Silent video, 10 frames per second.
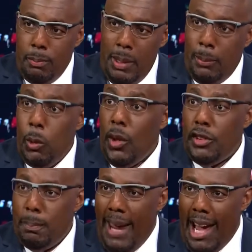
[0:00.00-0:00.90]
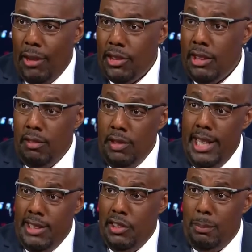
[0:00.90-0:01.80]
people who espouse and
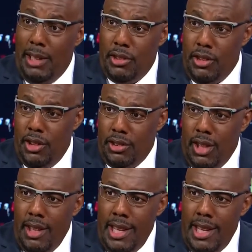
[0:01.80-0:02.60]
convey these messages,